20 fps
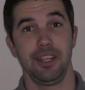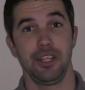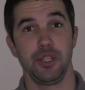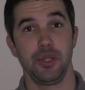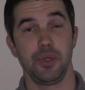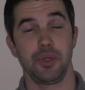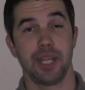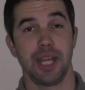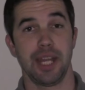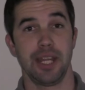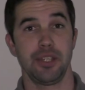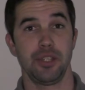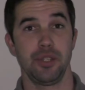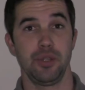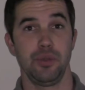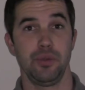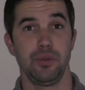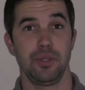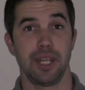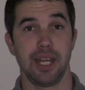You can
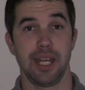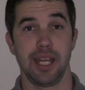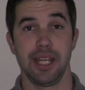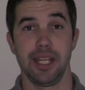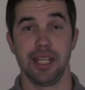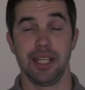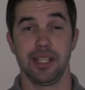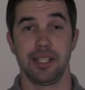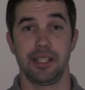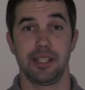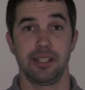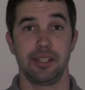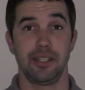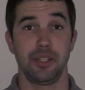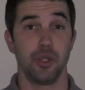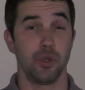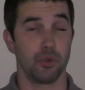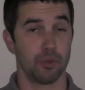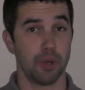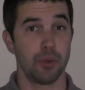use a
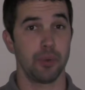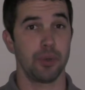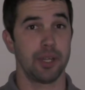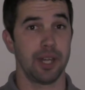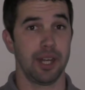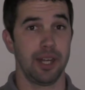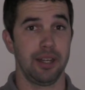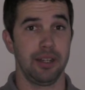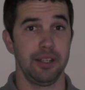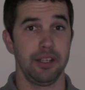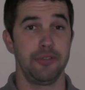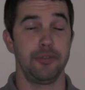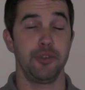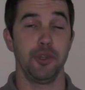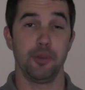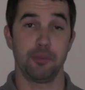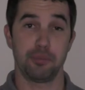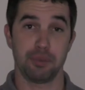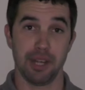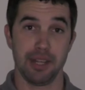your own car if
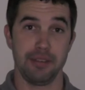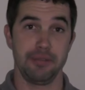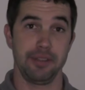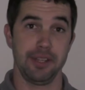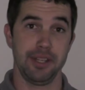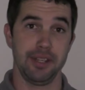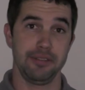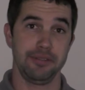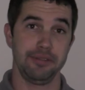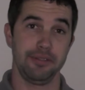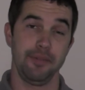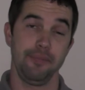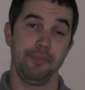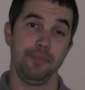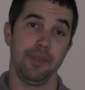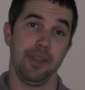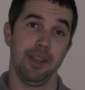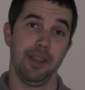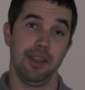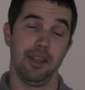you're brave enough,
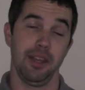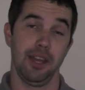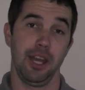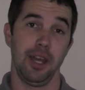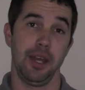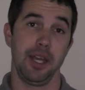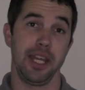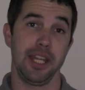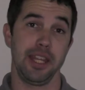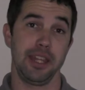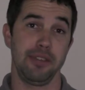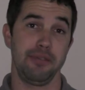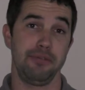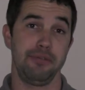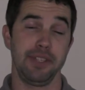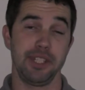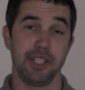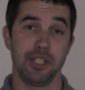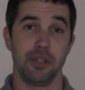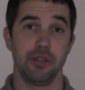uh, in the
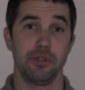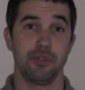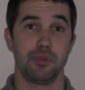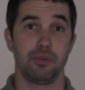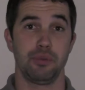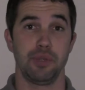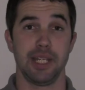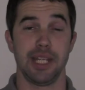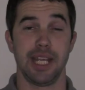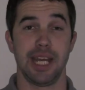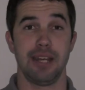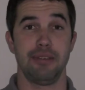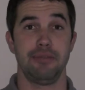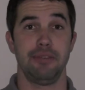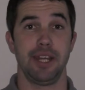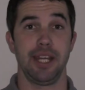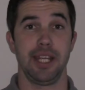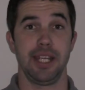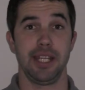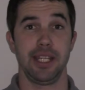videos, we have
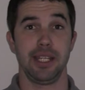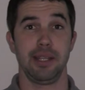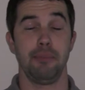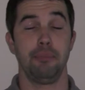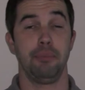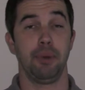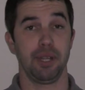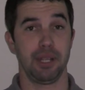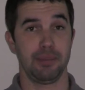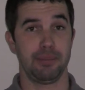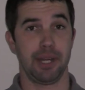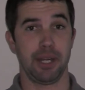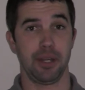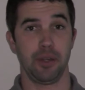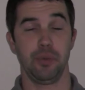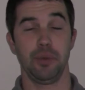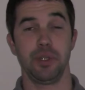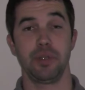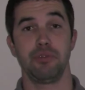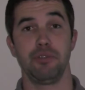a bonnet
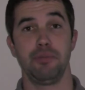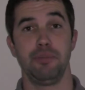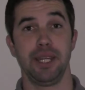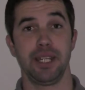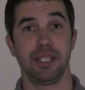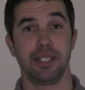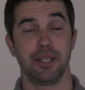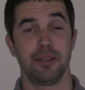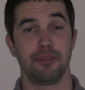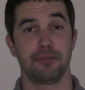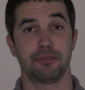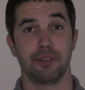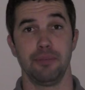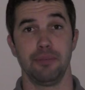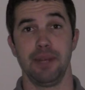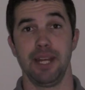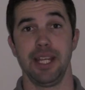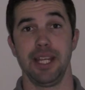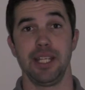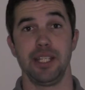panel which we picked up
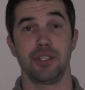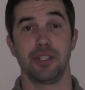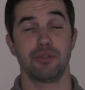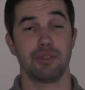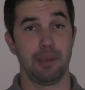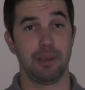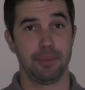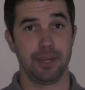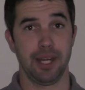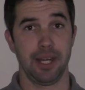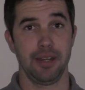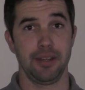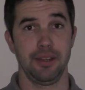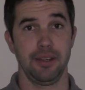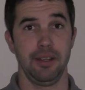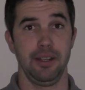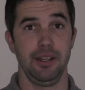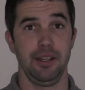from a scrapyard.